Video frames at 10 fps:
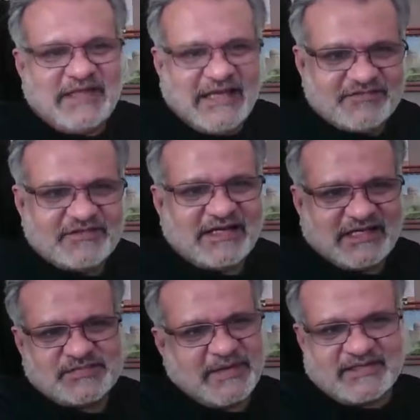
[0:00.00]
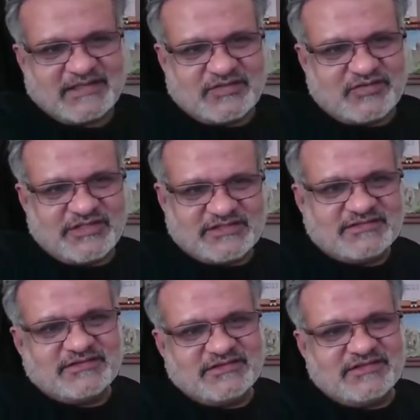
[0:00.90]
have that aspect.
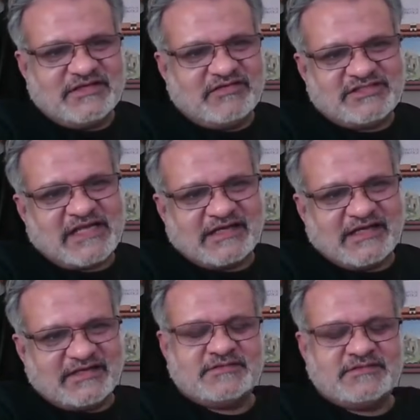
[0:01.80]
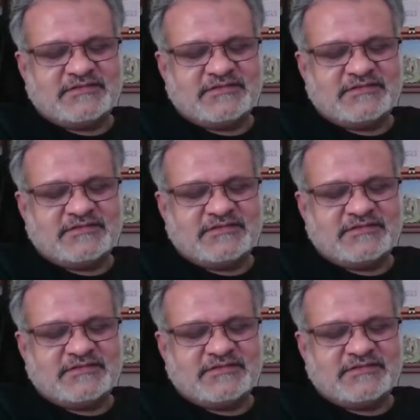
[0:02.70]
Otherwise, they will stagnate.